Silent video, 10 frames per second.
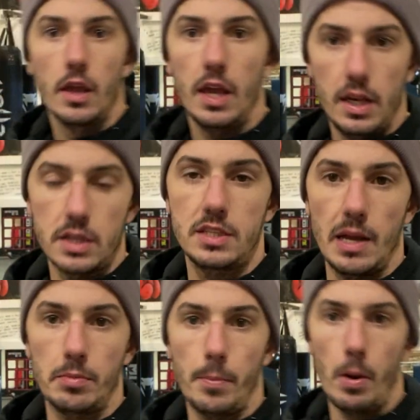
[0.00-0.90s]

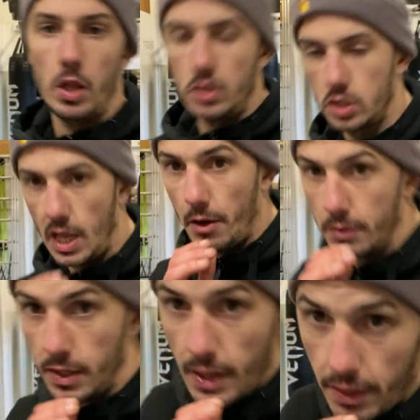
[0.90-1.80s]
Intercept the punch. Now,
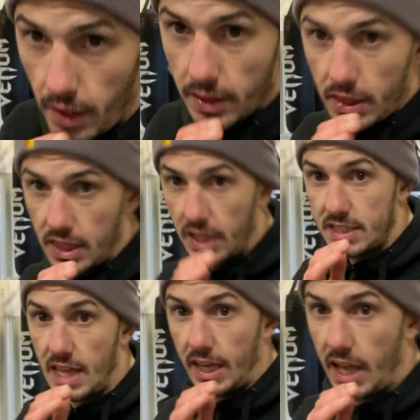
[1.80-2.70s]
the other thing is
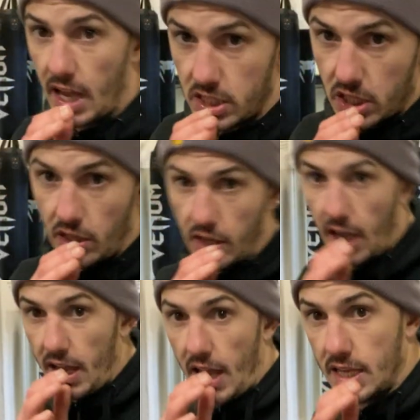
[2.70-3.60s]
that catching, okay?
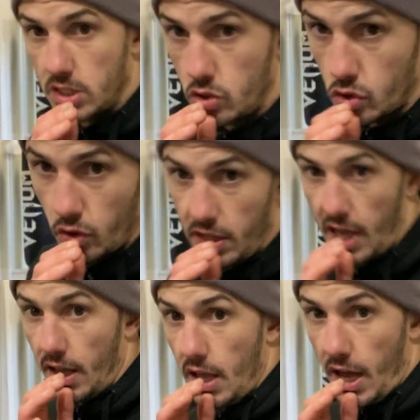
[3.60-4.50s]
As you saw
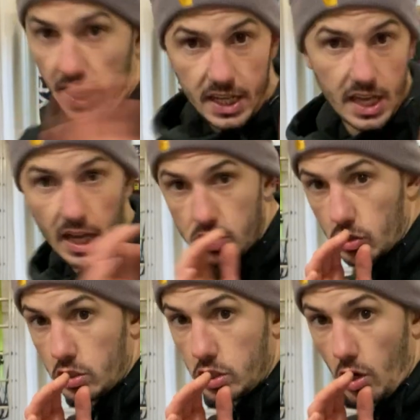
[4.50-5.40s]
there, I can catch
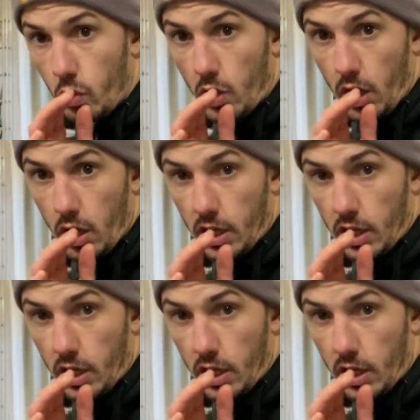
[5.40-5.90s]
on the shoulder.